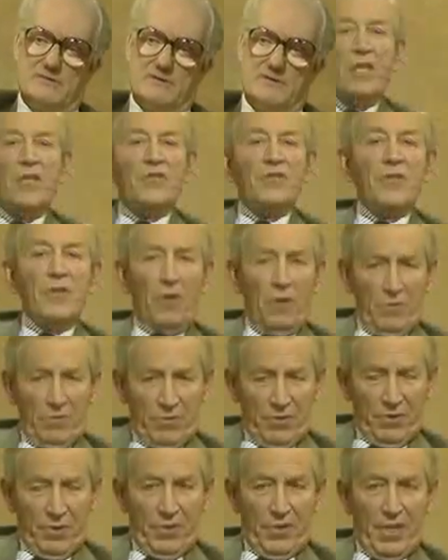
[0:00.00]
He's
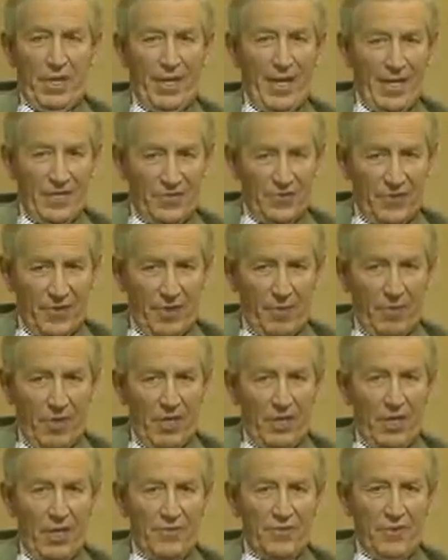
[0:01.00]
not against them,
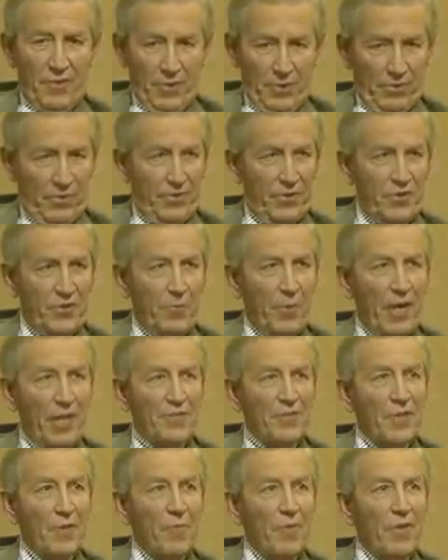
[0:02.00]
he does not
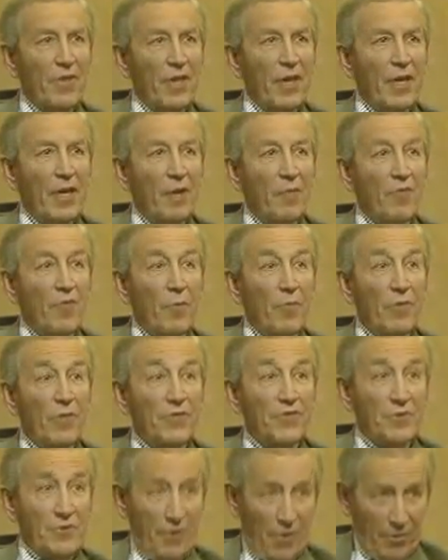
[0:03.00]
despise them when they come from
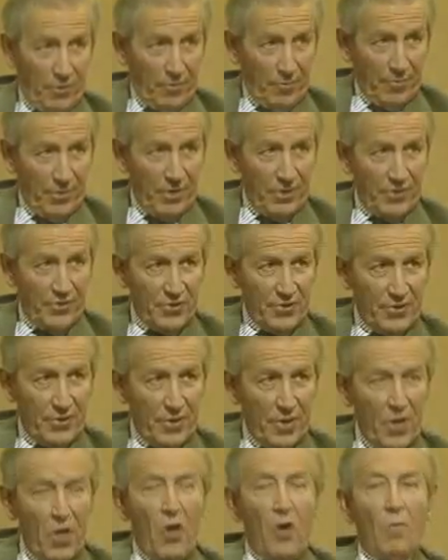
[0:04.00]
the strong
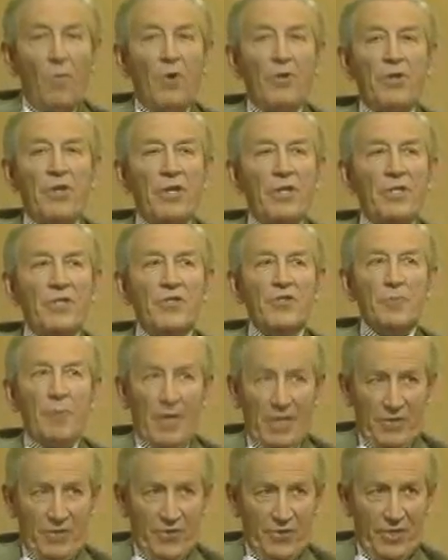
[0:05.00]
person. What he
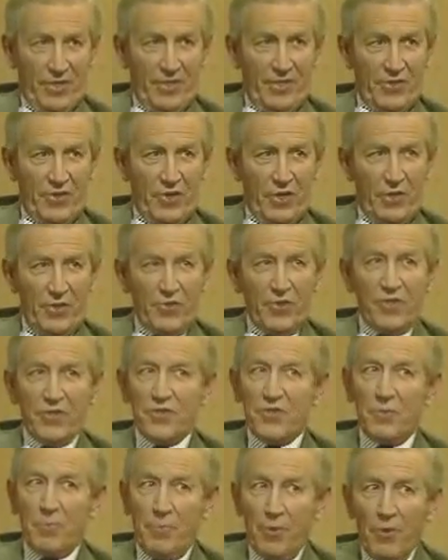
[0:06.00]
despises is
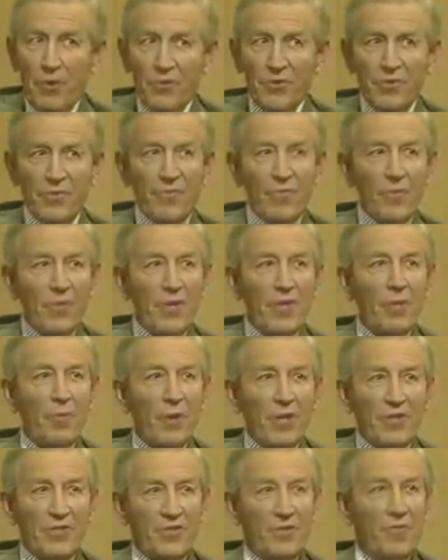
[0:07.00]
the support of the
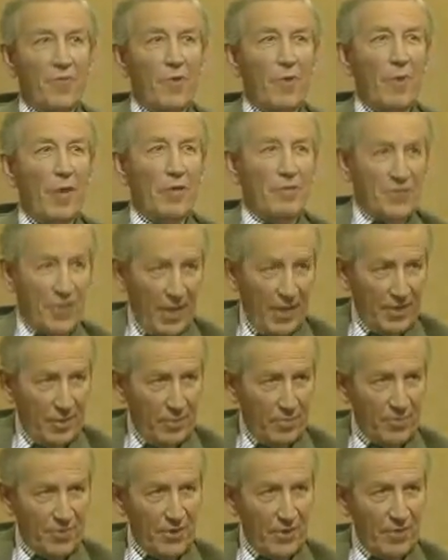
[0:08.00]
weak person from
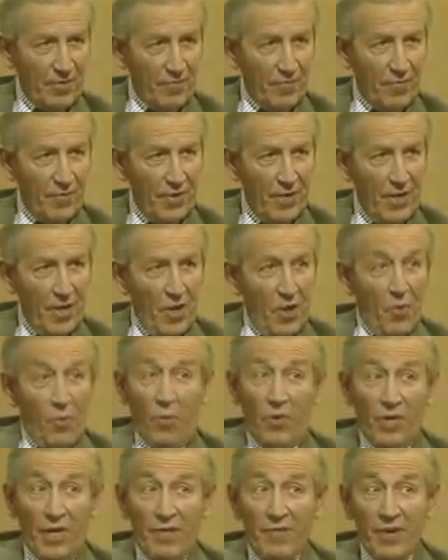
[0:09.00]
outside himself.
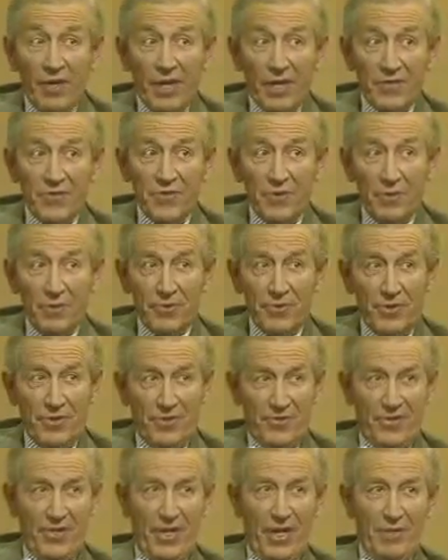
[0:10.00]
Whatever that source
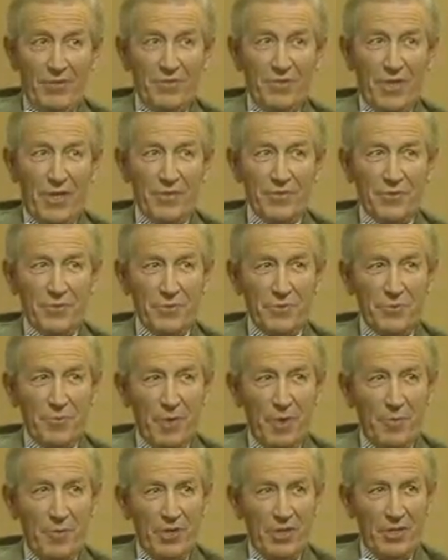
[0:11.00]
is, the outside
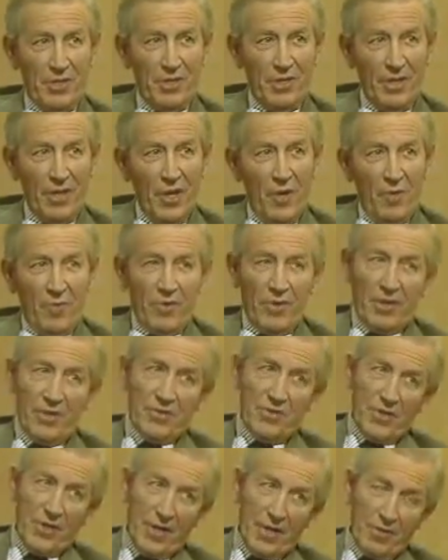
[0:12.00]
source may be,
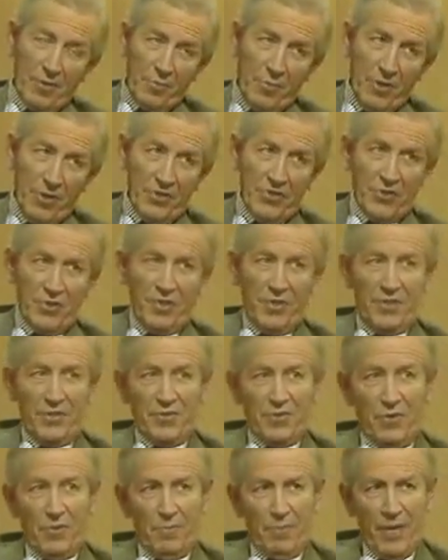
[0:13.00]
whether it's another person,
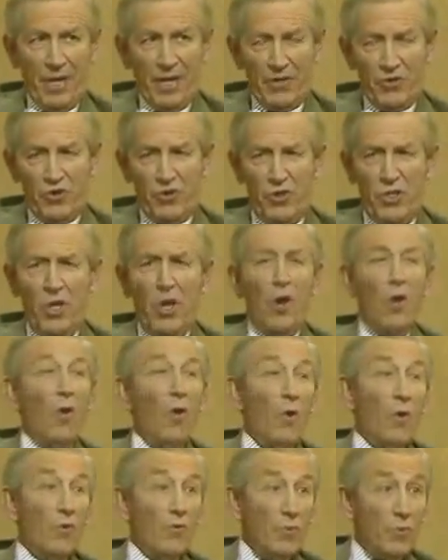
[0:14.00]
his compassion,
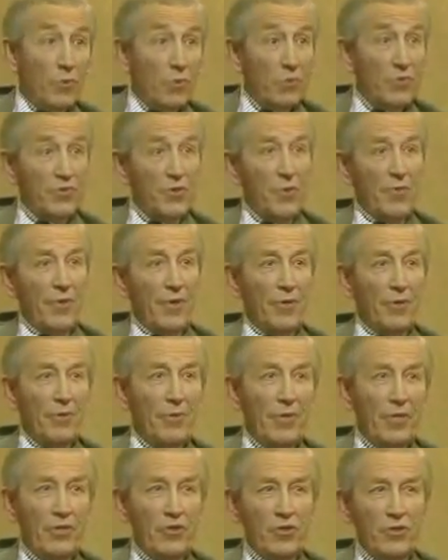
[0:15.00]
or rules or
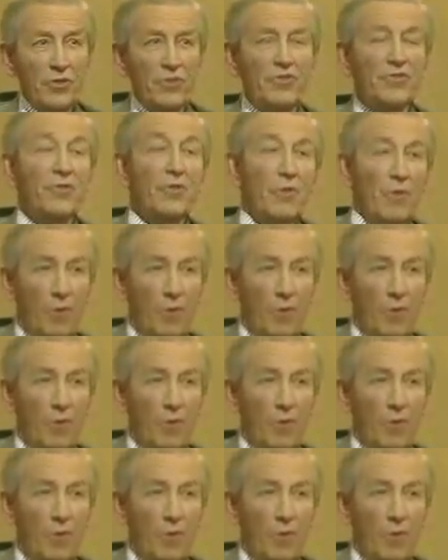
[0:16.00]
regulations,